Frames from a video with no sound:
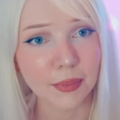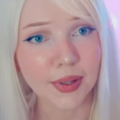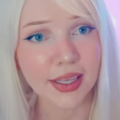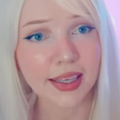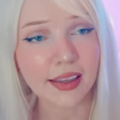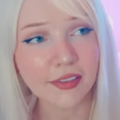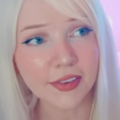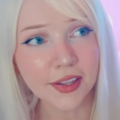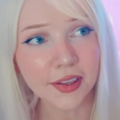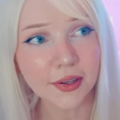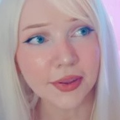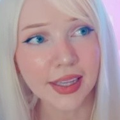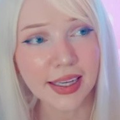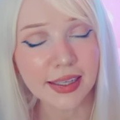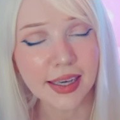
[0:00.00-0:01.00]
But even
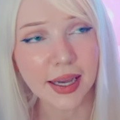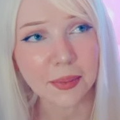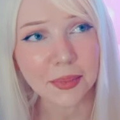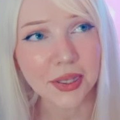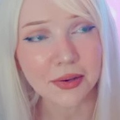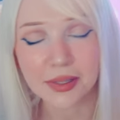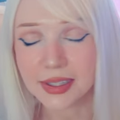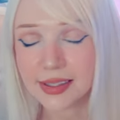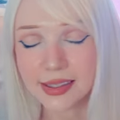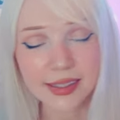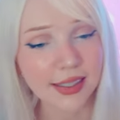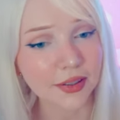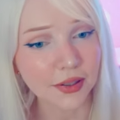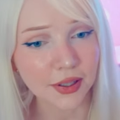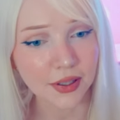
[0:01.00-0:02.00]
though they numb you, it
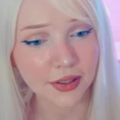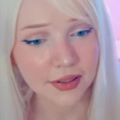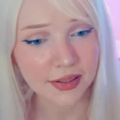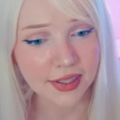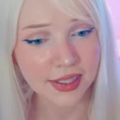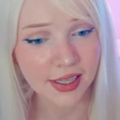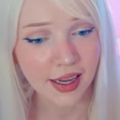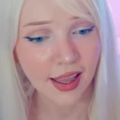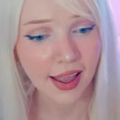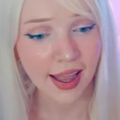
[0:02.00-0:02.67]
still hurts.